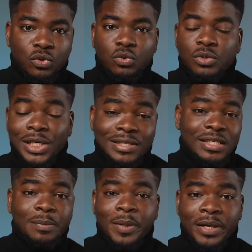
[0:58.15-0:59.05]
so you can
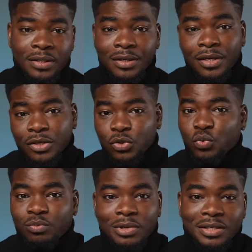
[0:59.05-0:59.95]
skip ahead
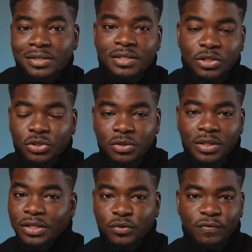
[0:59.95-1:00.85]
to any section
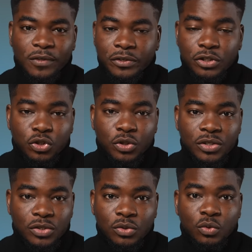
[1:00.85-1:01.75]
that you feel
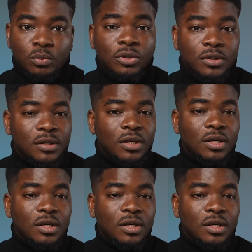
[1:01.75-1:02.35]
interests you, but